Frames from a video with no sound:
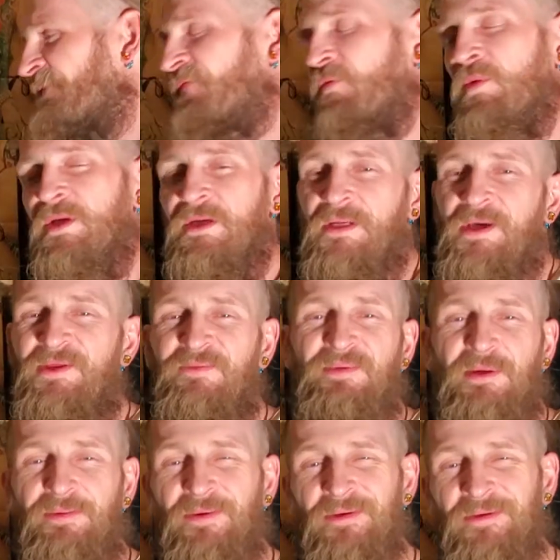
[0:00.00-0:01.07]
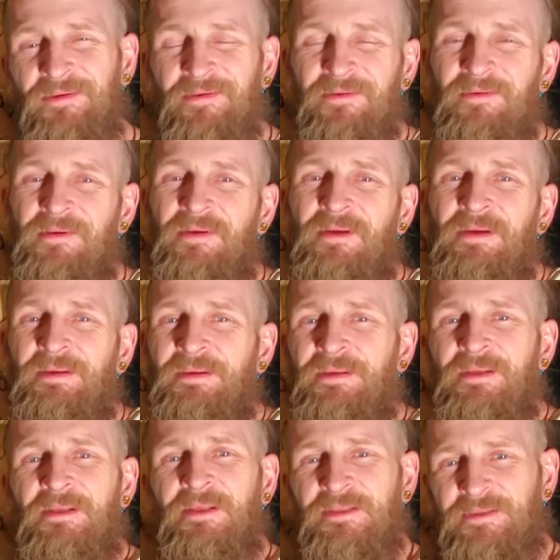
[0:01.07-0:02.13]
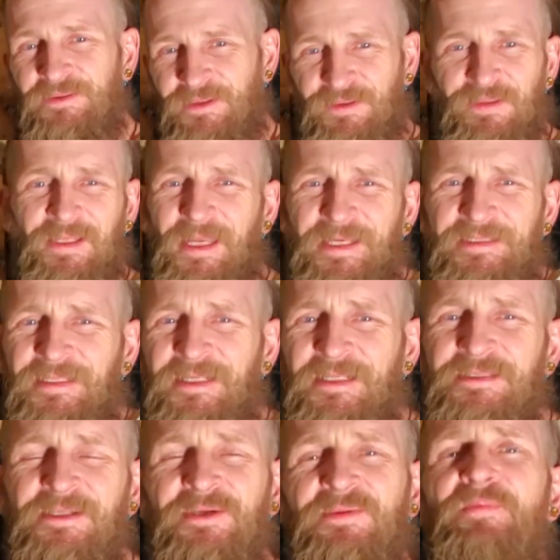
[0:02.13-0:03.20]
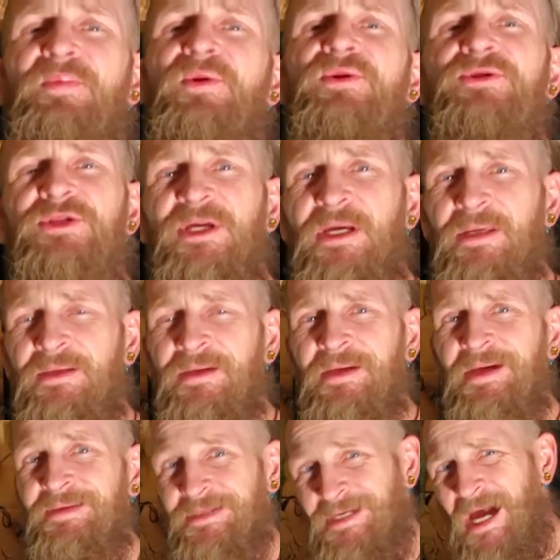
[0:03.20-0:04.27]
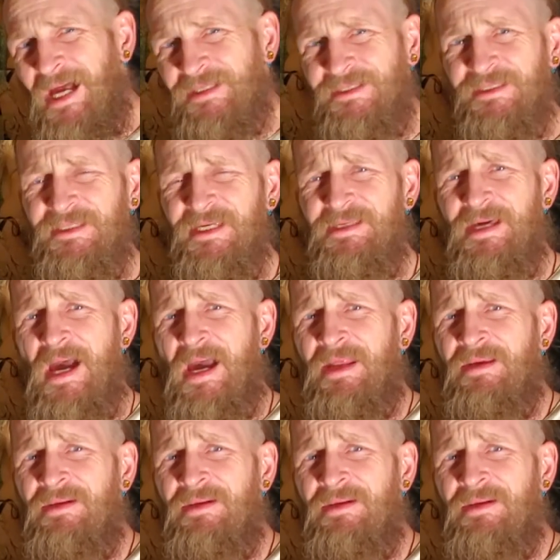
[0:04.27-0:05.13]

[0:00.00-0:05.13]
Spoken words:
your work on other people. It's laziness and it's bullshit. And the gods see that.